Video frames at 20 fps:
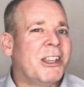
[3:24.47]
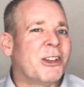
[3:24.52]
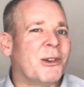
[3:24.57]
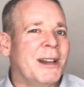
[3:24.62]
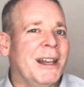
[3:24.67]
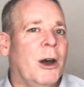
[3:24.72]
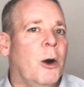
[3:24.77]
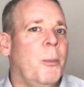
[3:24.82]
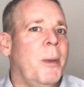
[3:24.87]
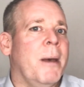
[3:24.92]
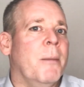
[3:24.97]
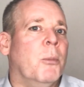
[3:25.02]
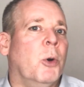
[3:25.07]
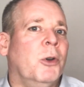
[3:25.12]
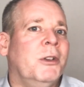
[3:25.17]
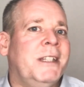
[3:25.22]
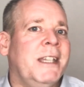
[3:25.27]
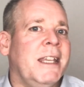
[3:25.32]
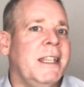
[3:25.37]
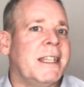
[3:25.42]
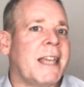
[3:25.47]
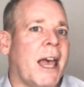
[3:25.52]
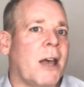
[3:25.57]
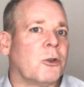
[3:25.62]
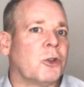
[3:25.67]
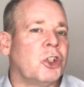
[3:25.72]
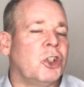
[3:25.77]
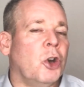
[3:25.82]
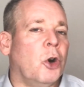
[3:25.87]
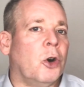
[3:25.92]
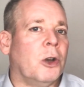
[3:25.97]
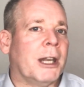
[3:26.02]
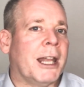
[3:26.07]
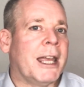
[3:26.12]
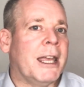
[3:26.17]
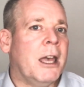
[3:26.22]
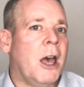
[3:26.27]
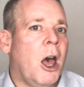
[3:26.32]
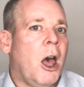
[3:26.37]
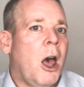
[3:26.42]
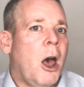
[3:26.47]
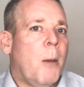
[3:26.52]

into a little bit more detail shortly,